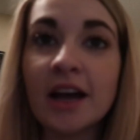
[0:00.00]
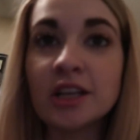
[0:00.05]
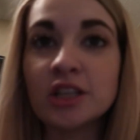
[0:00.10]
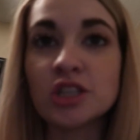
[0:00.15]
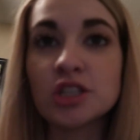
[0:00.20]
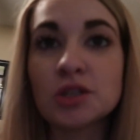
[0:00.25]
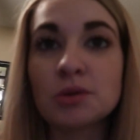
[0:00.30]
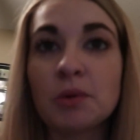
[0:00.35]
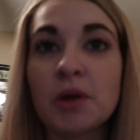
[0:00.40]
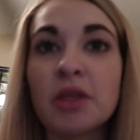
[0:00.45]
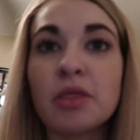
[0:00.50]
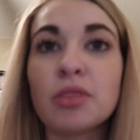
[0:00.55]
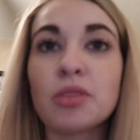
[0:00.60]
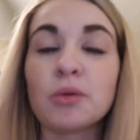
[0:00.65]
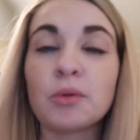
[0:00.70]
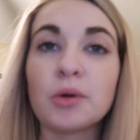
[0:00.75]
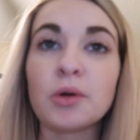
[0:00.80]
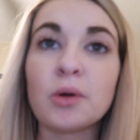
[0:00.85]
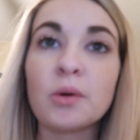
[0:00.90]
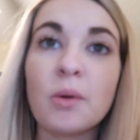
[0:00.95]
I just went
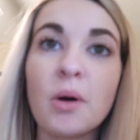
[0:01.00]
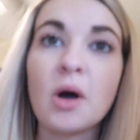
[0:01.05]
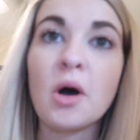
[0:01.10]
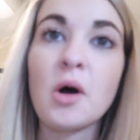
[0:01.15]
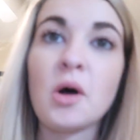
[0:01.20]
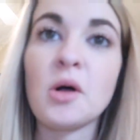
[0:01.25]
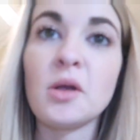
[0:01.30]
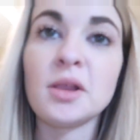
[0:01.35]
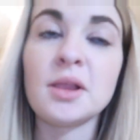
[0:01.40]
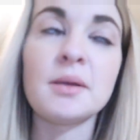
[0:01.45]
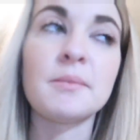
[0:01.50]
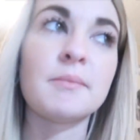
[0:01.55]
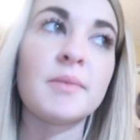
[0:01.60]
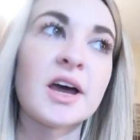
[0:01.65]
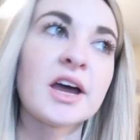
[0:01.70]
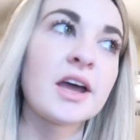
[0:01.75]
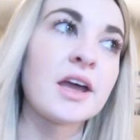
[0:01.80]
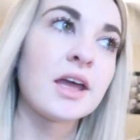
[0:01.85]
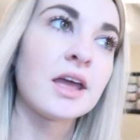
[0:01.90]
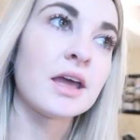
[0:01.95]
through all of
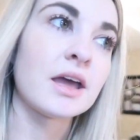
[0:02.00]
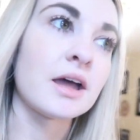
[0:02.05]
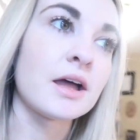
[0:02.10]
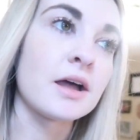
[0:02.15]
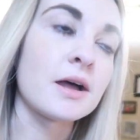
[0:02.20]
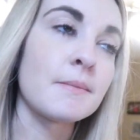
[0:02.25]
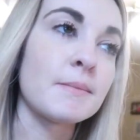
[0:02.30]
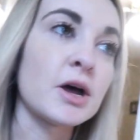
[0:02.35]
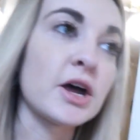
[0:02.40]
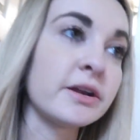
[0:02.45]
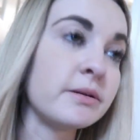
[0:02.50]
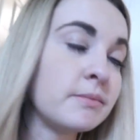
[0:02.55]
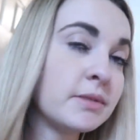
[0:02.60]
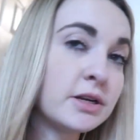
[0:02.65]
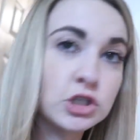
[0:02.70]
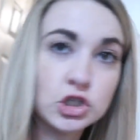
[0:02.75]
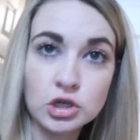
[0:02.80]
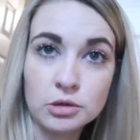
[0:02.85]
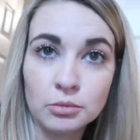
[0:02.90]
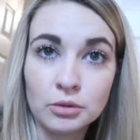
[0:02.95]
my um,
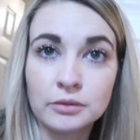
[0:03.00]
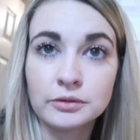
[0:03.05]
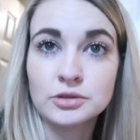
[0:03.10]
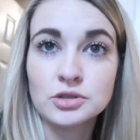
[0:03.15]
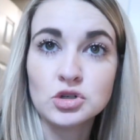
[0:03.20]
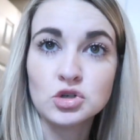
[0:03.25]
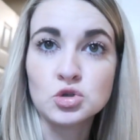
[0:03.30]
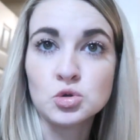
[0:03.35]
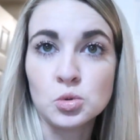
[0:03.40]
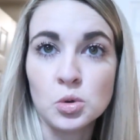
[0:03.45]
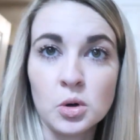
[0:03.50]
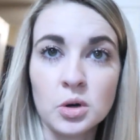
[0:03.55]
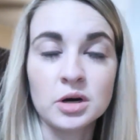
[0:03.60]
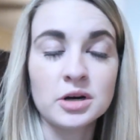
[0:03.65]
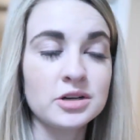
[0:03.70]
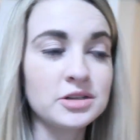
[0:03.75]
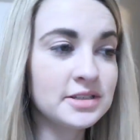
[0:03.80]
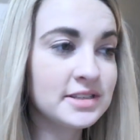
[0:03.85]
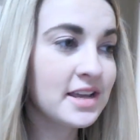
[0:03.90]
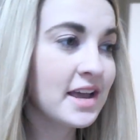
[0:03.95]
unmentionables
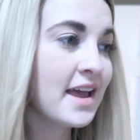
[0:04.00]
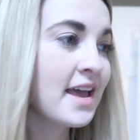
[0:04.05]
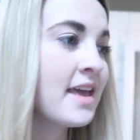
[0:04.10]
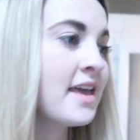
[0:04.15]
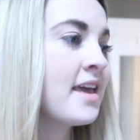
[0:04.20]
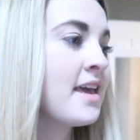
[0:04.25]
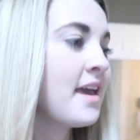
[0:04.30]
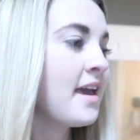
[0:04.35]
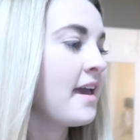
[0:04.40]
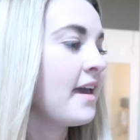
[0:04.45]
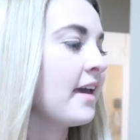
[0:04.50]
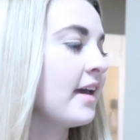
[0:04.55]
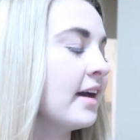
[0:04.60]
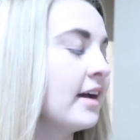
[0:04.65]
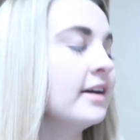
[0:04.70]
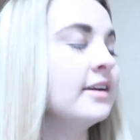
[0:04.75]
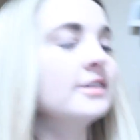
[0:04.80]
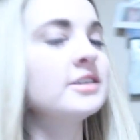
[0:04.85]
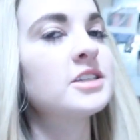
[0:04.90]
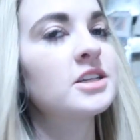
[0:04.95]
drawers
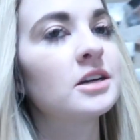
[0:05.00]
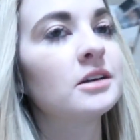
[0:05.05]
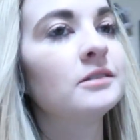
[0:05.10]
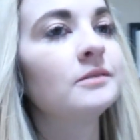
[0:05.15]
and